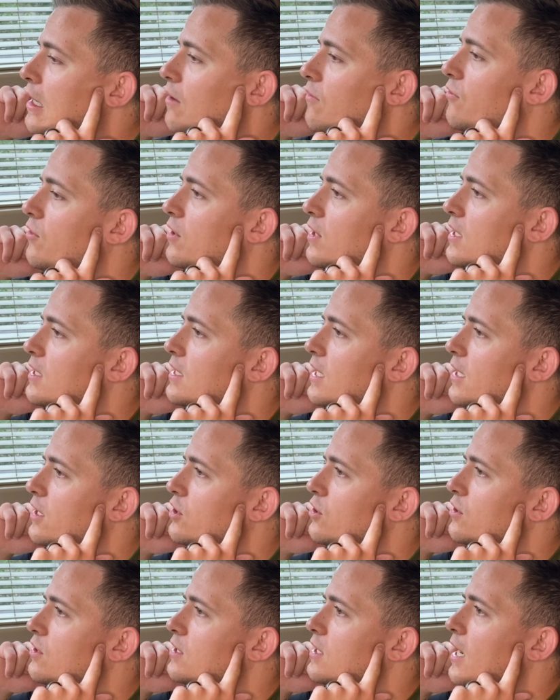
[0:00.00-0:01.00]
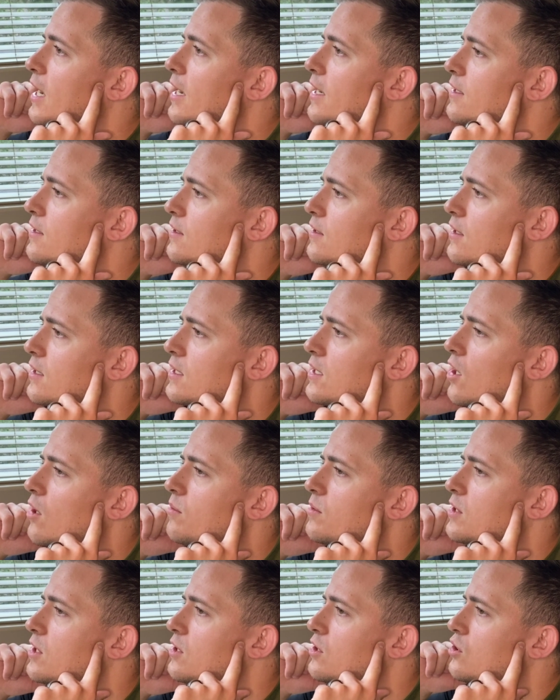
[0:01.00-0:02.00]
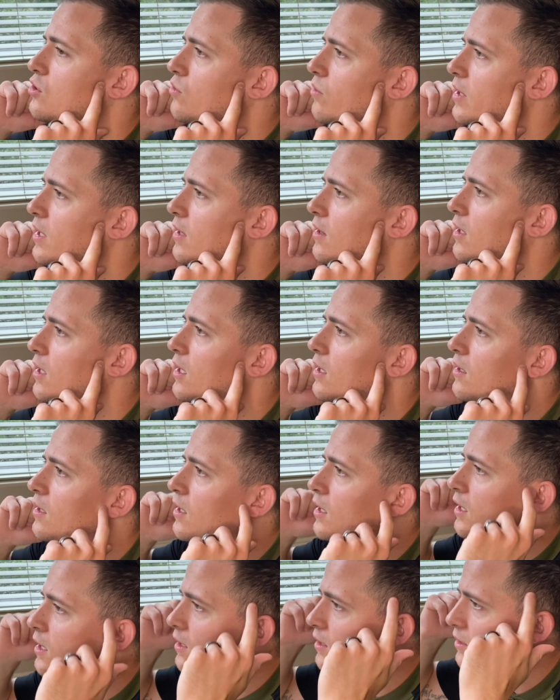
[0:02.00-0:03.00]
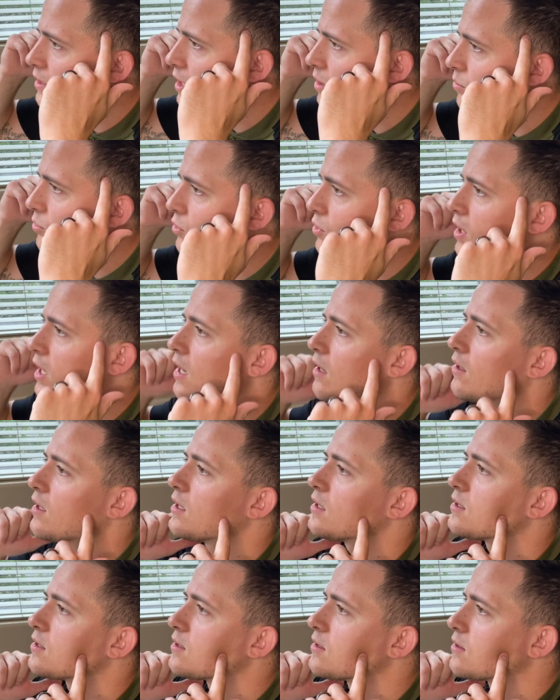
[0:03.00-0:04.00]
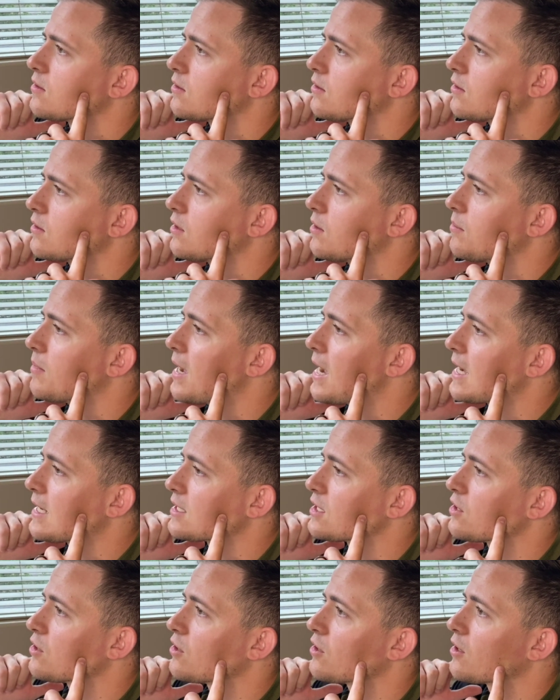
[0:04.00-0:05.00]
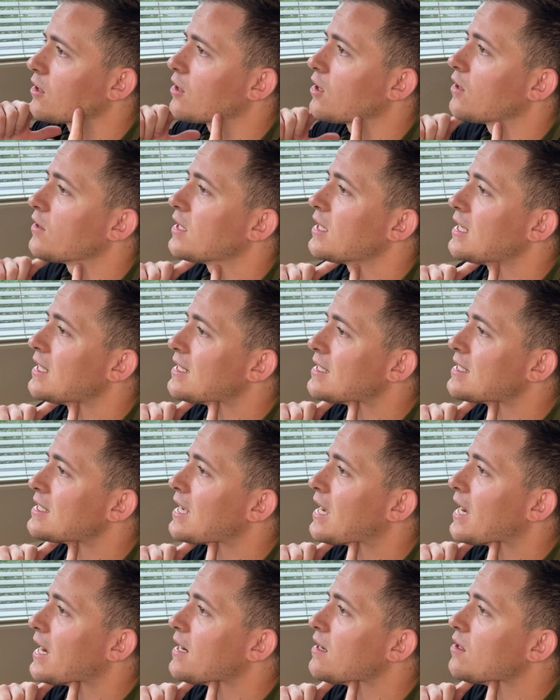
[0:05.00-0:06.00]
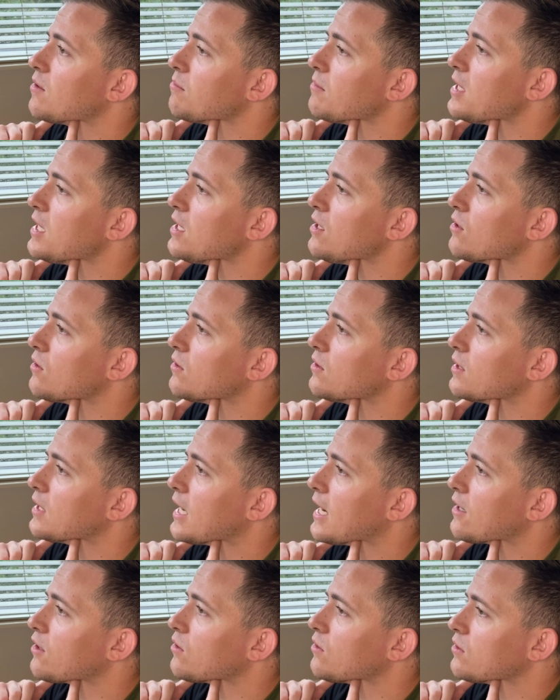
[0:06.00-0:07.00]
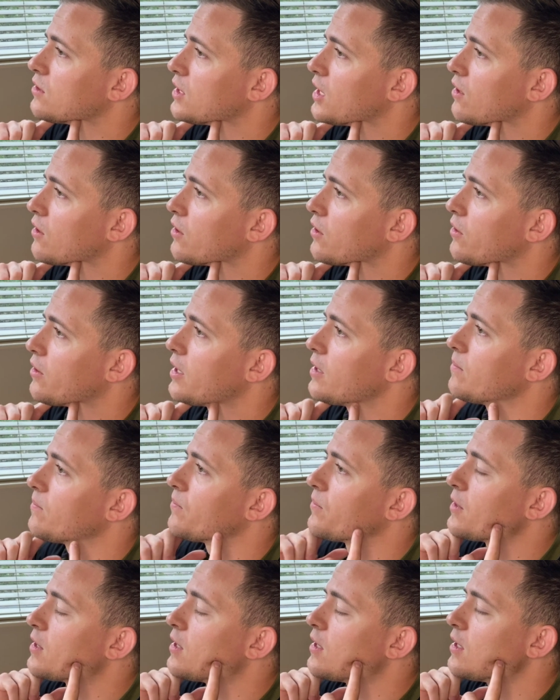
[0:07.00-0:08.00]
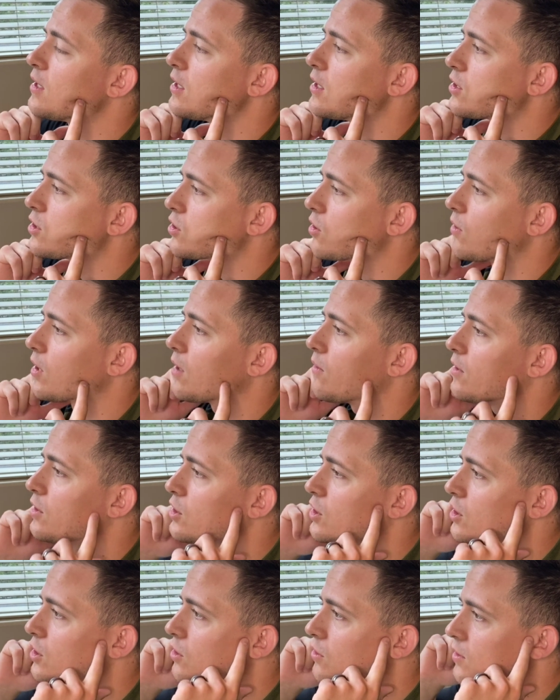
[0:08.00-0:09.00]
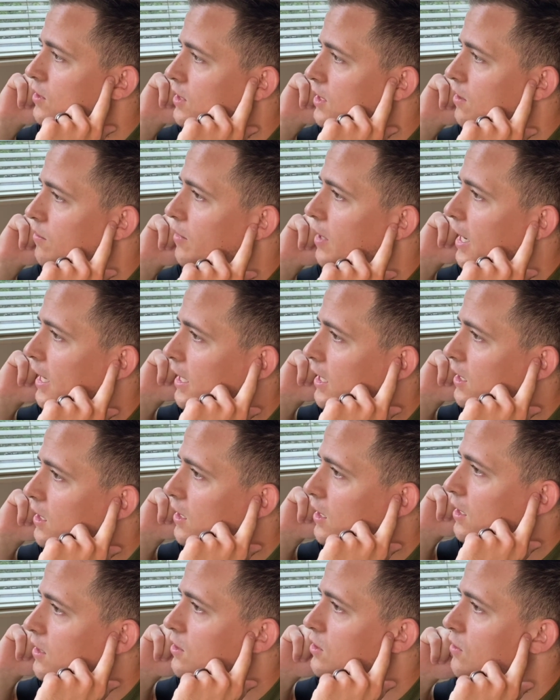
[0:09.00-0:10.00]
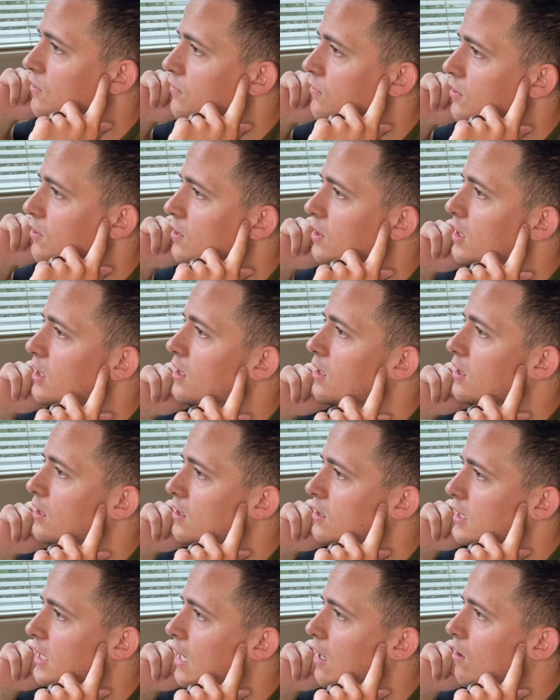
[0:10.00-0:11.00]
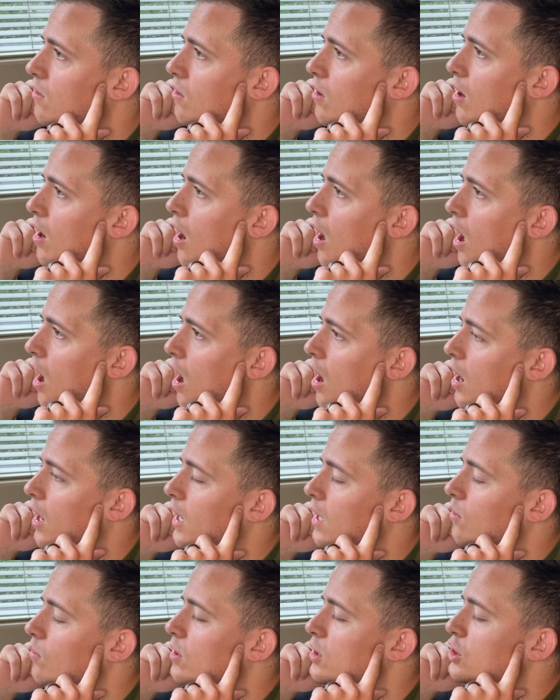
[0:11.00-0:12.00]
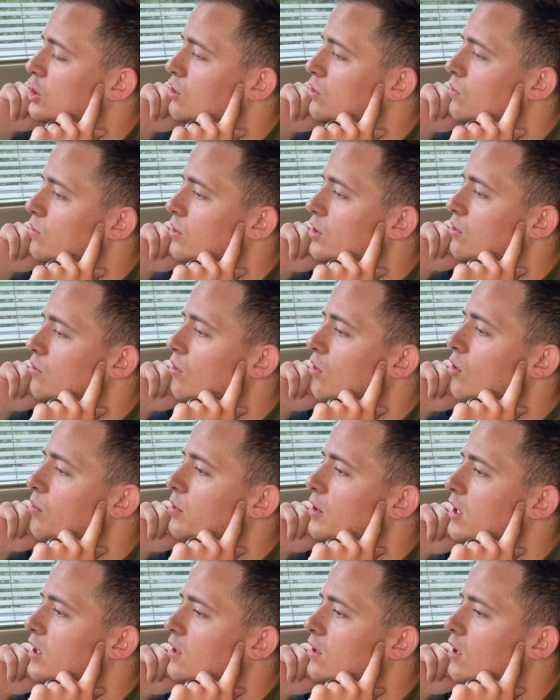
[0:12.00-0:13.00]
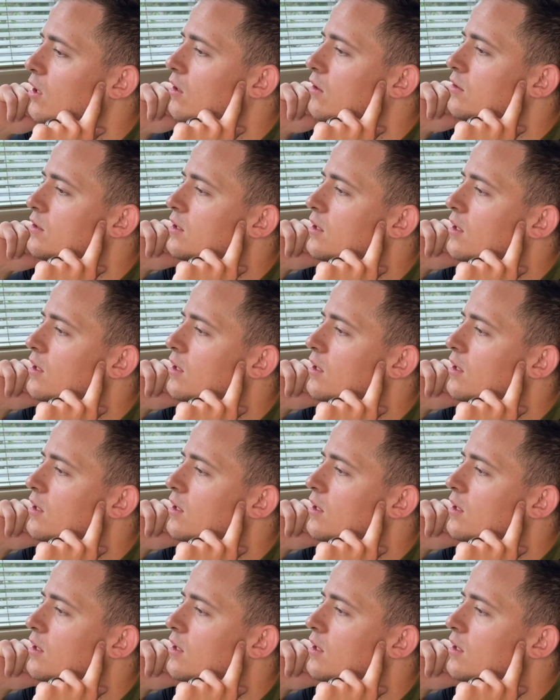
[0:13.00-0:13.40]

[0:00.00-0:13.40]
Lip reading: for this exercise, this helps to strengthen temporalis, the masseter, and on the inside, the medial and lateral pterygoid. So what I want you to do is get back into there, so feel here, down, and I want you, when you open and close,